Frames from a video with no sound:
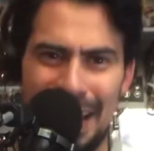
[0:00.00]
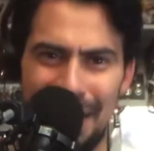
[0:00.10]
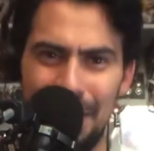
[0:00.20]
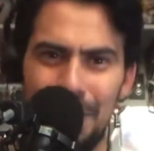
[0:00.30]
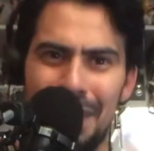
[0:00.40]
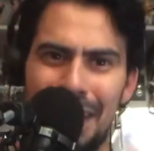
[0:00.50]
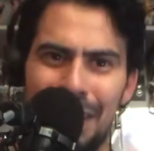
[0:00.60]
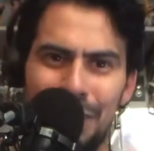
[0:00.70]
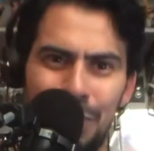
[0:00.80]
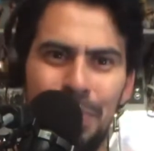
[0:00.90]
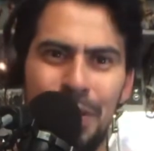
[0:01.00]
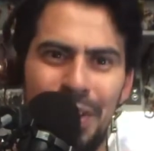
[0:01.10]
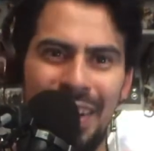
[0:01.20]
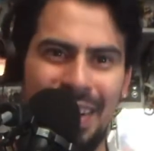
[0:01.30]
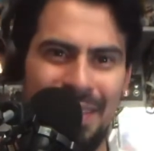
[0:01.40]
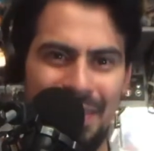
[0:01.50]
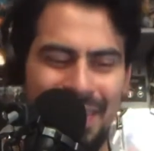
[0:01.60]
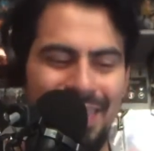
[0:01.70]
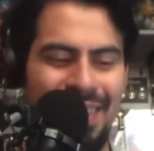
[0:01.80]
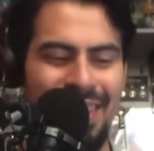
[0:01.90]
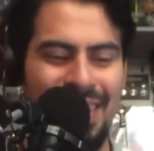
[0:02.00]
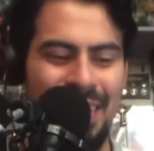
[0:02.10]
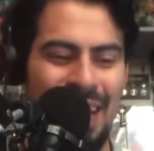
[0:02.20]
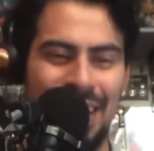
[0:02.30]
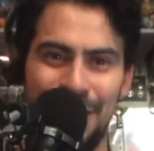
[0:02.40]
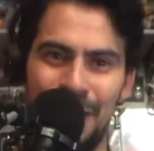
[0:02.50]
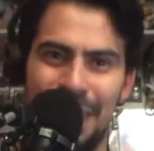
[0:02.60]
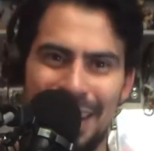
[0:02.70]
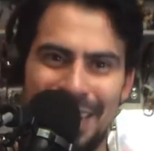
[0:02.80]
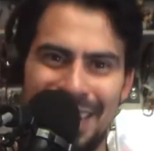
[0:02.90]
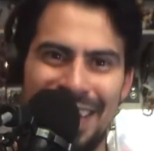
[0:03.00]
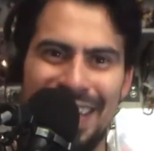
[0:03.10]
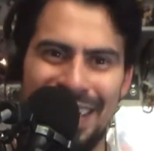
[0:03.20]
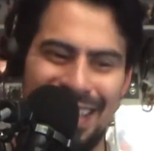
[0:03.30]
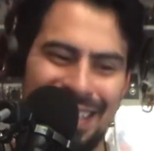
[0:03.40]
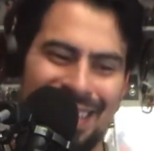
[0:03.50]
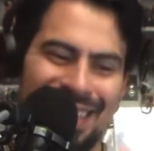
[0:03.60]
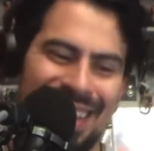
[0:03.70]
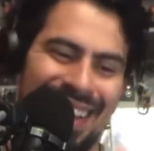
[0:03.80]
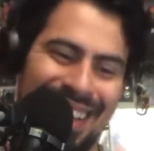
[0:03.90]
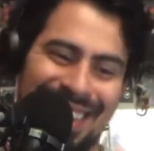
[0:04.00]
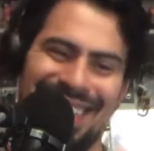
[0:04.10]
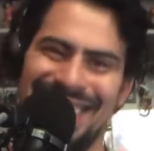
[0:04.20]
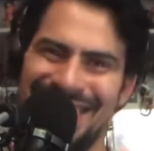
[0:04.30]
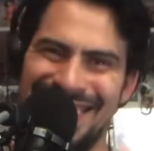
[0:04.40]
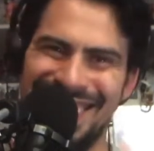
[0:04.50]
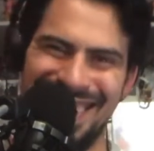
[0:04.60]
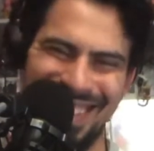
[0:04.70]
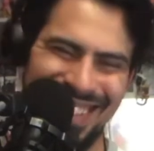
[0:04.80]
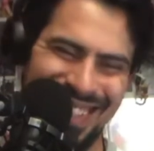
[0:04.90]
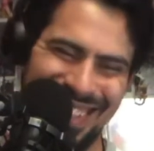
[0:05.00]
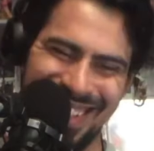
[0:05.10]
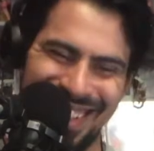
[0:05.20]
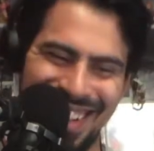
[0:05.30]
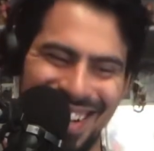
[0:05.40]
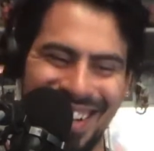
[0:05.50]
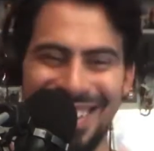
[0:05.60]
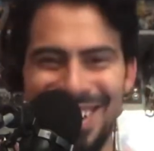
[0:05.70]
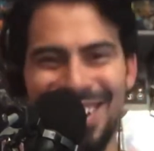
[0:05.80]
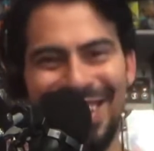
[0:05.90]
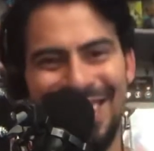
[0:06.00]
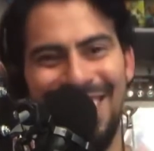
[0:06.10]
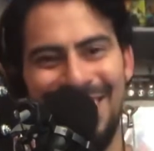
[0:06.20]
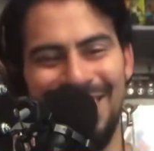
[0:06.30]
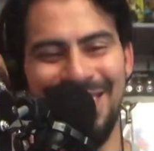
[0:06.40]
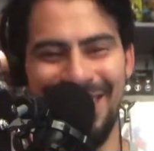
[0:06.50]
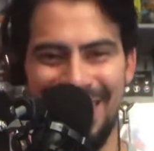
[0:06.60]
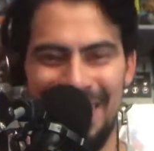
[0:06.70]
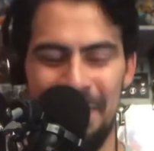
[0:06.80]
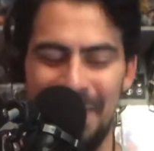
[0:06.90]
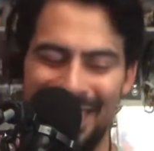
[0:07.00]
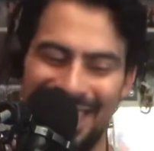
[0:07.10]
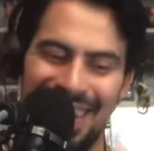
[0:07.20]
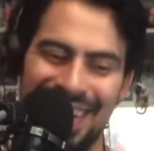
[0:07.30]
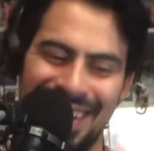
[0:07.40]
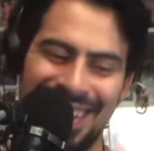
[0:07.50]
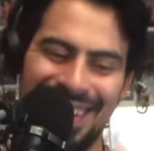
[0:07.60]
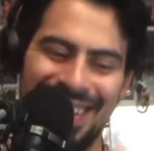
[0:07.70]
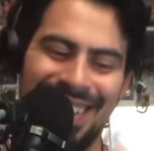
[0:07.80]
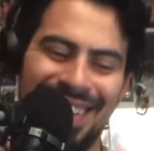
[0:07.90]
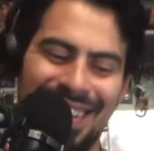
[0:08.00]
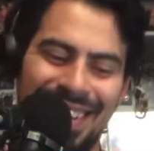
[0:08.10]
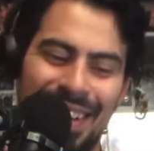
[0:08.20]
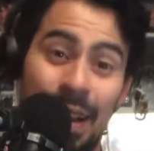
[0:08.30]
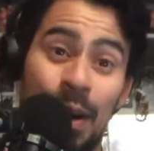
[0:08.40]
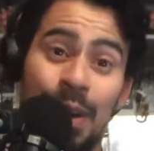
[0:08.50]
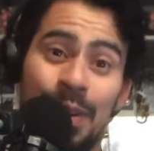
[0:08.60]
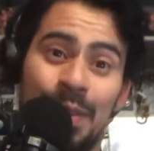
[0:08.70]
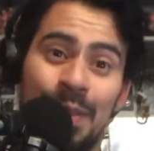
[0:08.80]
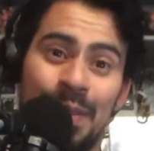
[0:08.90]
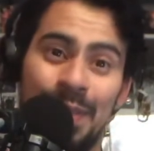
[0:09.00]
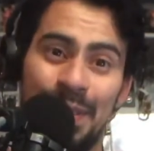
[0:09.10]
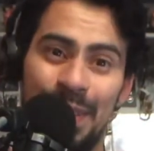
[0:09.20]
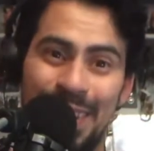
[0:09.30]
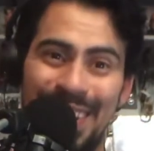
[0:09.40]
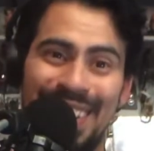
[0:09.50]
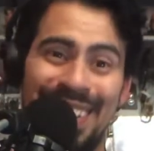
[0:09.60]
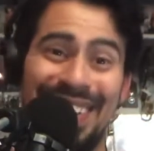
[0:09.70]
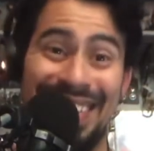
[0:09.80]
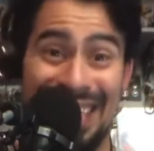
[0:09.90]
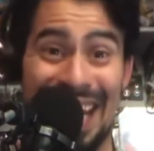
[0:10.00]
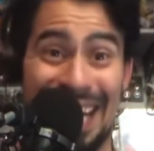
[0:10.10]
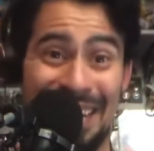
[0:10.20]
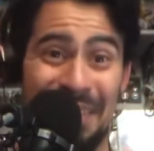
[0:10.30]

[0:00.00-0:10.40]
even with like super like as strong as he is? Like, because it looks a little silly, but it's like, oh, damn.